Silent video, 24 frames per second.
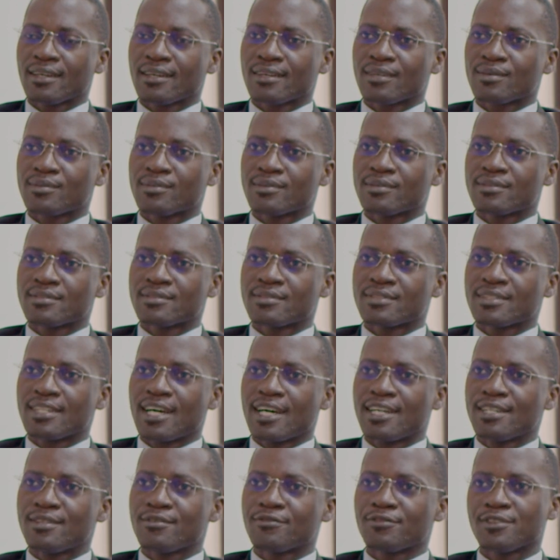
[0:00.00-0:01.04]
was
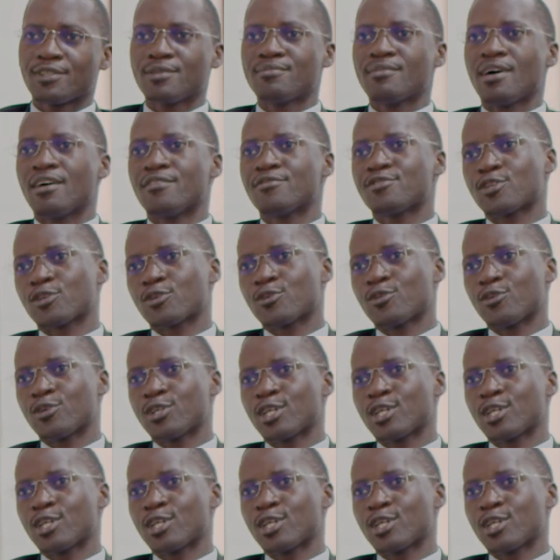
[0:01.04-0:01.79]
done 3 months ago,